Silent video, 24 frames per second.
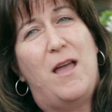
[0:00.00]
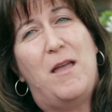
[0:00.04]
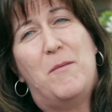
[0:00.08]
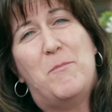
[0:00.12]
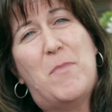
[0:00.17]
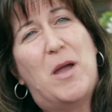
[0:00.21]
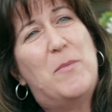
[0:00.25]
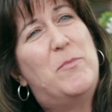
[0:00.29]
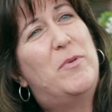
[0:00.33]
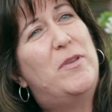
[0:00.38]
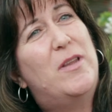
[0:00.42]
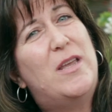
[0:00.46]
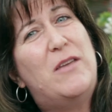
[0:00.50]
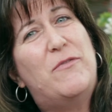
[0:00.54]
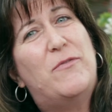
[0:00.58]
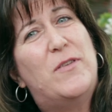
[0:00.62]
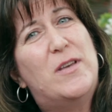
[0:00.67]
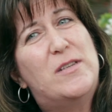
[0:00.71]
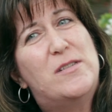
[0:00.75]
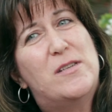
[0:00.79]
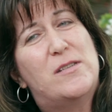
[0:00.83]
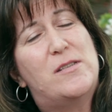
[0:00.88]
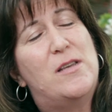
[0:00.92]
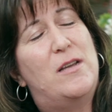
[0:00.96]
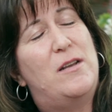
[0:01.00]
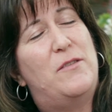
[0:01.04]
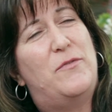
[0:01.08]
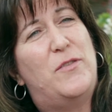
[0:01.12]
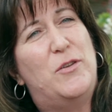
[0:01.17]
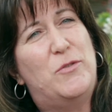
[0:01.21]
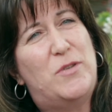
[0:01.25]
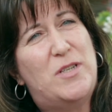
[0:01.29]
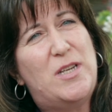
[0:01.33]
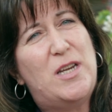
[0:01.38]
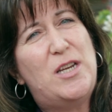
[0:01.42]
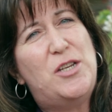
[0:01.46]
My belief is that if
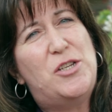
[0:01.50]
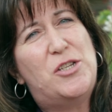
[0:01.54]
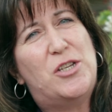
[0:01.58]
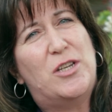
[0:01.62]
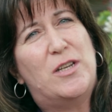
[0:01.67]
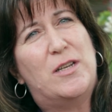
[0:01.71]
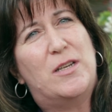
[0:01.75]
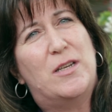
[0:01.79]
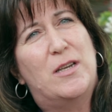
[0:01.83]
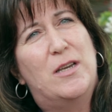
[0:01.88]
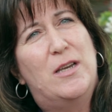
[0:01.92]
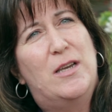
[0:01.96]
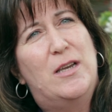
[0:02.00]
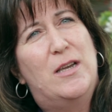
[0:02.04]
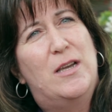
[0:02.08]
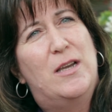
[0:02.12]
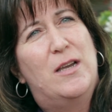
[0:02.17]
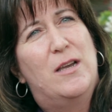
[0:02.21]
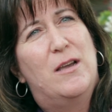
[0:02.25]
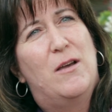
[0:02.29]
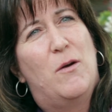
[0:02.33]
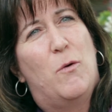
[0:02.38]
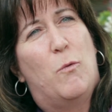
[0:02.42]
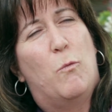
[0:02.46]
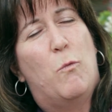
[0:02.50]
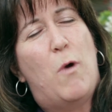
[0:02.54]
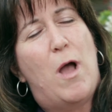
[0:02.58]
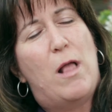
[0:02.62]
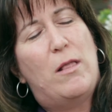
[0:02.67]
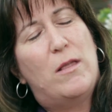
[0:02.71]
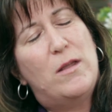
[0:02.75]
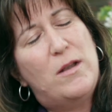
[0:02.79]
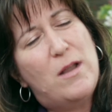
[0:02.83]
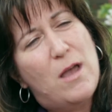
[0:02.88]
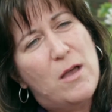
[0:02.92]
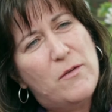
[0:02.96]
you teach it
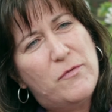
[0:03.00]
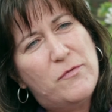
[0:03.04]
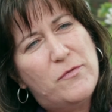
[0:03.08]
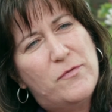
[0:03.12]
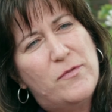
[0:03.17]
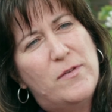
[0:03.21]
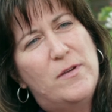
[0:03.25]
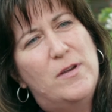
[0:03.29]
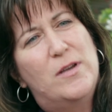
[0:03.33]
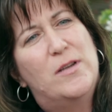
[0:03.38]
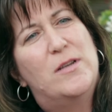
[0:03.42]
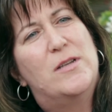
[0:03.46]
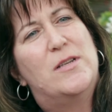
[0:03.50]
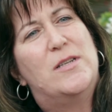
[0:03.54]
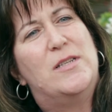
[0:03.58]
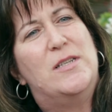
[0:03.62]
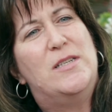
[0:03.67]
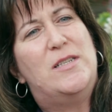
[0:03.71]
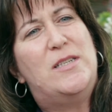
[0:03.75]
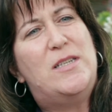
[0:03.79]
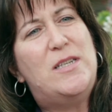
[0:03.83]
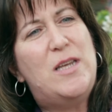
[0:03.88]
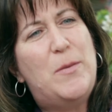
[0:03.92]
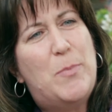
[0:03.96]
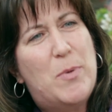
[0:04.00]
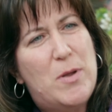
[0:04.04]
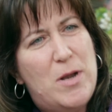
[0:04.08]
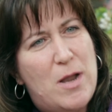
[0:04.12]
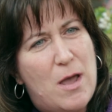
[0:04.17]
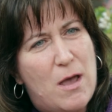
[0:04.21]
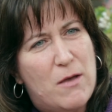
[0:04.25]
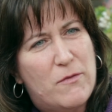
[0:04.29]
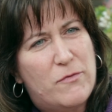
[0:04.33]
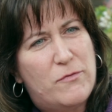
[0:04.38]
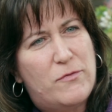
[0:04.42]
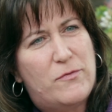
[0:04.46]
well enough, deep
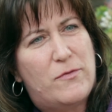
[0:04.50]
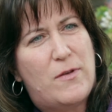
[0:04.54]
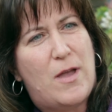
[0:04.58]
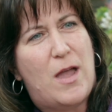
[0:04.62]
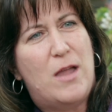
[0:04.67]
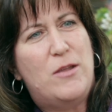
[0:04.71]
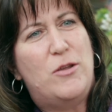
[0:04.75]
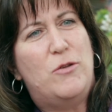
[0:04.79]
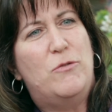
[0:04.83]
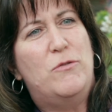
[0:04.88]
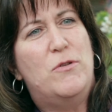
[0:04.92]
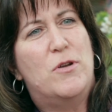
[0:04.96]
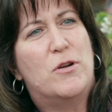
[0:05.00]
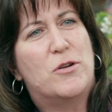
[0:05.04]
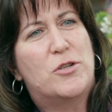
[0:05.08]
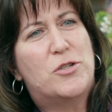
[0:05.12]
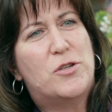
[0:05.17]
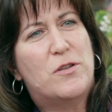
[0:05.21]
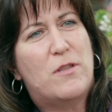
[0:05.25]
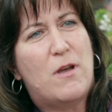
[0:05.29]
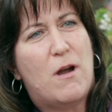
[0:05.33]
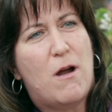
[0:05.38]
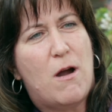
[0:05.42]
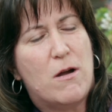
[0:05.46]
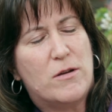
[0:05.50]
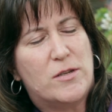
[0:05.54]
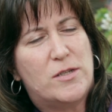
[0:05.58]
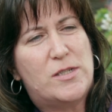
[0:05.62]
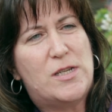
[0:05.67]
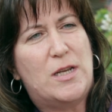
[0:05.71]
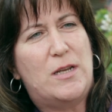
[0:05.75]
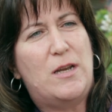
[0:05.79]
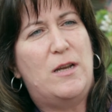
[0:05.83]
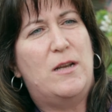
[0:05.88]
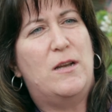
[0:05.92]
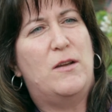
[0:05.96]
enough, and you nurture the heart
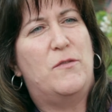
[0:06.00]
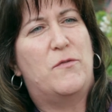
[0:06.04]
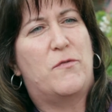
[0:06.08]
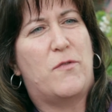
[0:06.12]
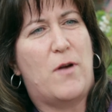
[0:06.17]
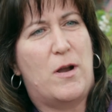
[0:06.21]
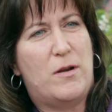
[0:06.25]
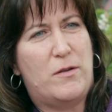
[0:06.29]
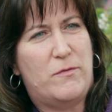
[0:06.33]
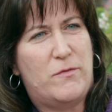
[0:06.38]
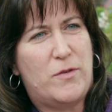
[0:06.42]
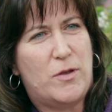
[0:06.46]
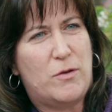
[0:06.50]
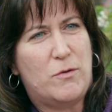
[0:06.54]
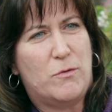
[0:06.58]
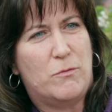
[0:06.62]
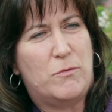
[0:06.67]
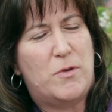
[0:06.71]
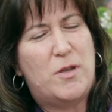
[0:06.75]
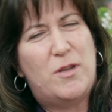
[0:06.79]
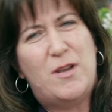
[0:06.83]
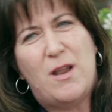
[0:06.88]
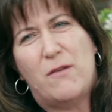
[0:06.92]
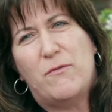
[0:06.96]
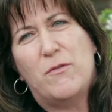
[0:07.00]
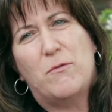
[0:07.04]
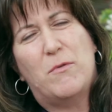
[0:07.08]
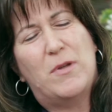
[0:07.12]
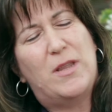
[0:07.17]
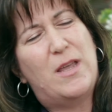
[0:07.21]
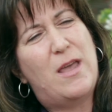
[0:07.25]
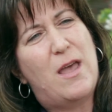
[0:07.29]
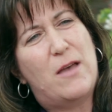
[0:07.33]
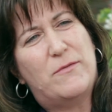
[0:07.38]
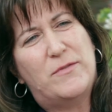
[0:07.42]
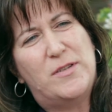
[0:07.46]
sitting in front of you, you never
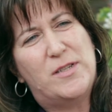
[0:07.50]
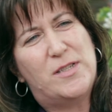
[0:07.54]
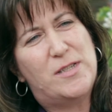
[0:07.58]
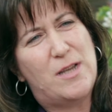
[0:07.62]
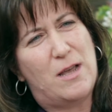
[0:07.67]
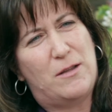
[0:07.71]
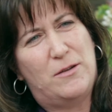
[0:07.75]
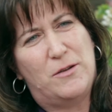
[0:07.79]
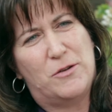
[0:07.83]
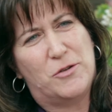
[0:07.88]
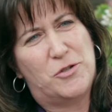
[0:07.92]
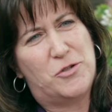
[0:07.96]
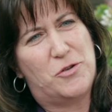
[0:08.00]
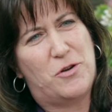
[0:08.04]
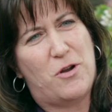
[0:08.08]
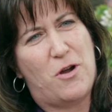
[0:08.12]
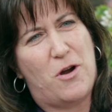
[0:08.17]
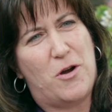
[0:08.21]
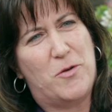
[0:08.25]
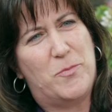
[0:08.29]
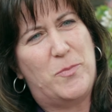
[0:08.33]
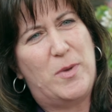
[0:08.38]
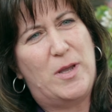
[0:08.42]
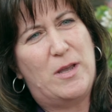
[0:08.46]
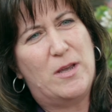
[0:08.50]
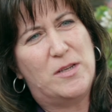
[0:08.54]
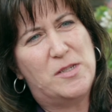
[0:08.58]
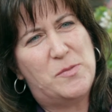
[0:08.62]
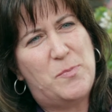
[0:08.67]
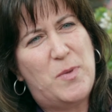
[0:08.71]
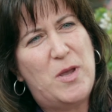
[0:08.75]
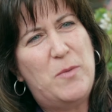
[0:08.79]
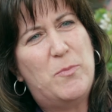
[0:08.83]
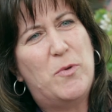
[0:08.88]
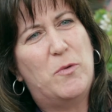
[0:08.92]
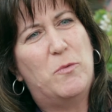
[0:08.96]
really have to sell Nurtured Heart,
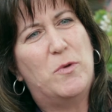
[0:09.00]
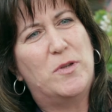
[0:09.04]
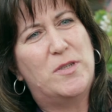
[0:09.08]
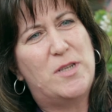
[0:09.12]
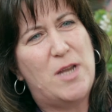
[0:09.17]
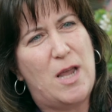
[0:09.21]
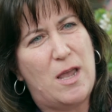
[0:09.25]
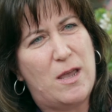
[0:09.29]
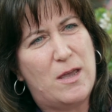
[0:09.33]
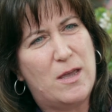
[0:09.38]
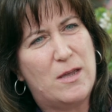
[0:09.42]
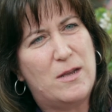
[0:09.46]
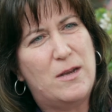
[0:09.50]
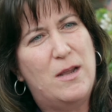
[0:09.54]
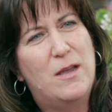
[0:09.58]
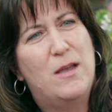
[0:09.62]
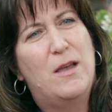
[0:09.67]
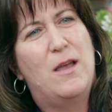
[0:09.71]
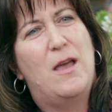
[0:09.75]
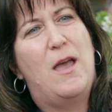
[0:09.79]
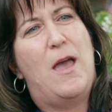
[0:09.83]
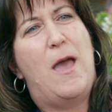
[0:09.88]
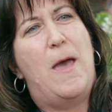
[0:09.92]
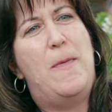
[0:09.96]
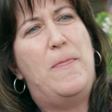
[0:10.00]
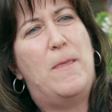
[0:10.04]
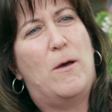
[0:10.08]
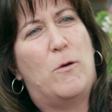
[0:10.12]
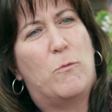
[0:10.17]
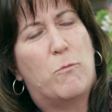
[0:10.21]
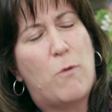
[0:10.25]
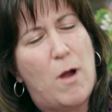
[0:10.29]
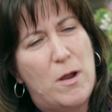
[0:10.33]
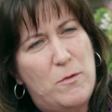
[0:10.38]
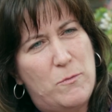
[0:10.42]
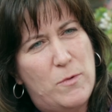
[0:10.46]
because people will take it and
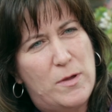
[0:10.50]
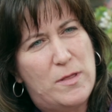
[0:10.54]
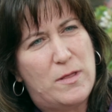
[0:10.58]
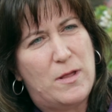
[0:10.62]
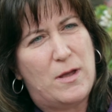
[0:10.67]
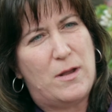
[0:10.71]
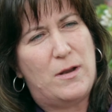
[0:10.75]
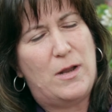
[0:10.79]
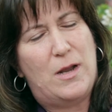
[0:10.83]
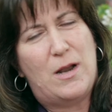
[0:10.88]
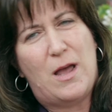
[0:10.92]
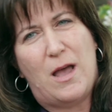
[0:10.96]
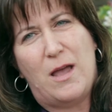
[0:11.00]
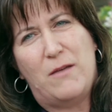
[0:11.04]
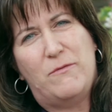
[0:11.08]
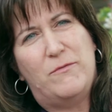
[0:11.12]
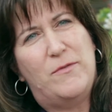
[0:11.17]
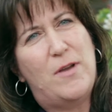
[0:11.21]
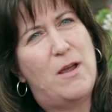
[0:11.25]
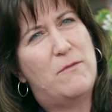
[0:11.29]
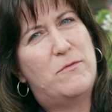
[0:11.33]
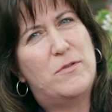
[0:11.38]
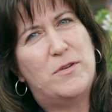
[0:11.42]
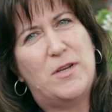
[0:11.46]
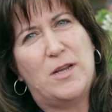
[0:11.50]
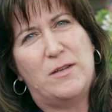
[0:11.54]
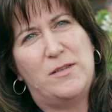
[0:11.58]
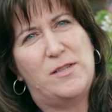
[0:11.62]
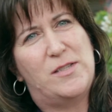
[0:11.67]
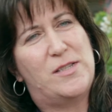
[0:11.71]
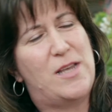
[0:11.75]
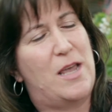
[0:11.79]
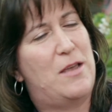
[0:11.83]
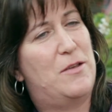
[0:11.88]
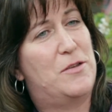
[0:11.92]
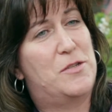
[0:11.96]
they'll run with it. And I've never done
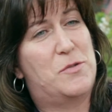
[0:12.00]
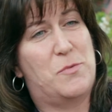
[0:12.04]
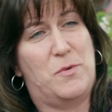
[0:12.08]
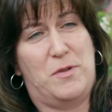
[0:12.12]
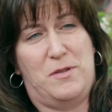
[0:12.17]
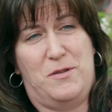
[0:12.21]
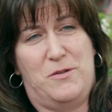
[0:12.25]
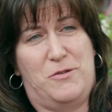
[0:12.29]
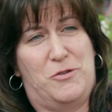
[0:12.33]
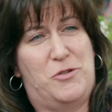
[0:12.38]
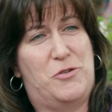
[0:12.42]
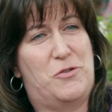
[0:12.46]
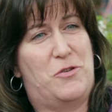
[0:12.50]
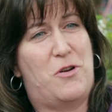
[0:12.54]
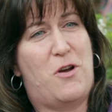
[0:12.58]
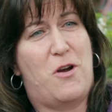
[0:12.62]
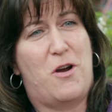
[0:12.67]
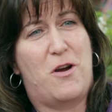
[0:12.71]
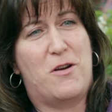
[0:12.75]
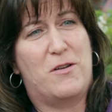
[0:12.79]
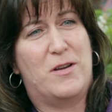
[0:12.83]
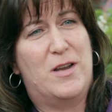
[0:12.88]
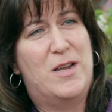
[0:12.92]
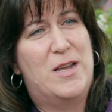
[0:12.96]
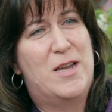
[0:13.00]
sales with Nurtured Heart.